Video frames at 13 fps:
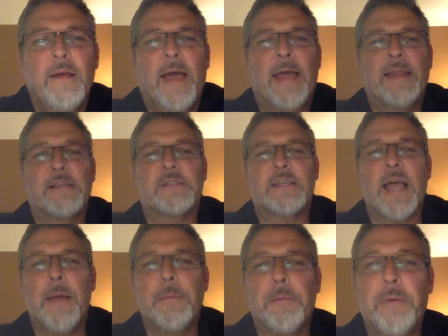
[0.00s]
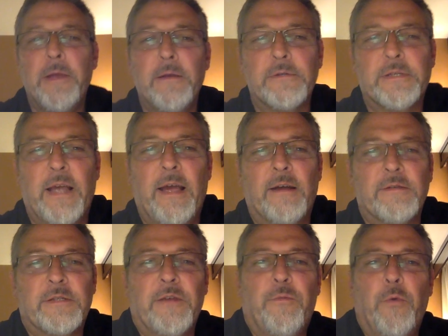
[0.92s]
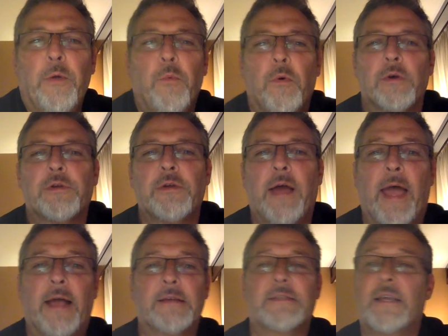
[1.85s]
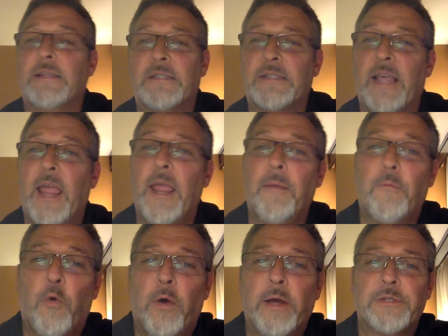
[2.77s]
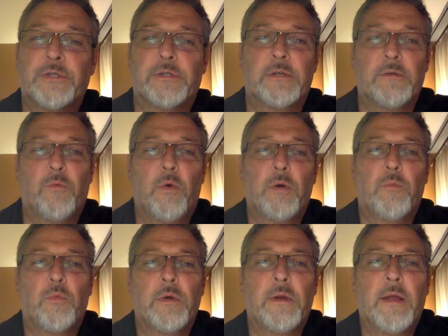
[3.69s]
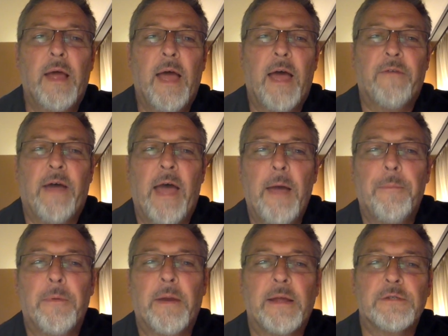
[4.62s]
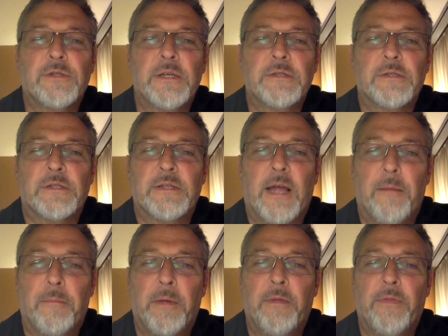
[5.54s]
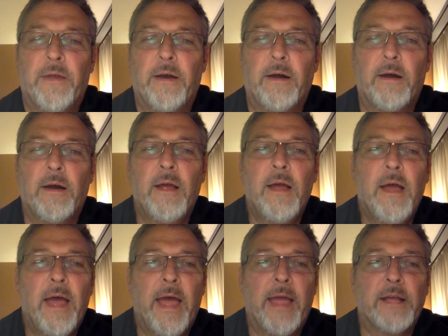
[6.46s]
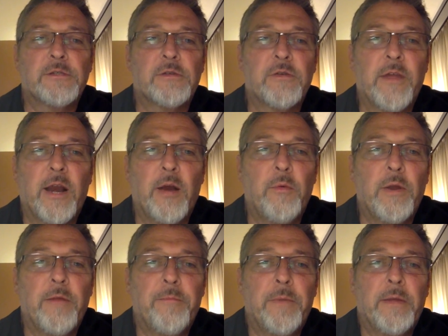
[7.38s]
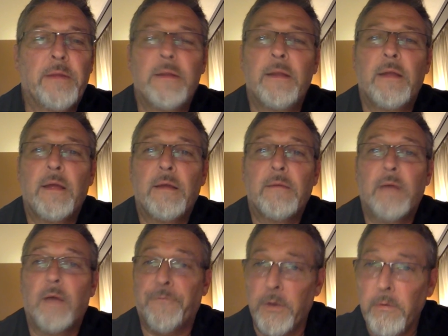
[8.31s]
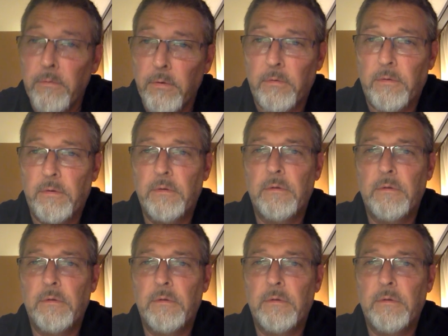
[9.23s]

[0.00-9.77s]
And at Simon Peter's house, if we were to ask that same question, what would have happened had Jesus not been there? Answer there would have been a funeral.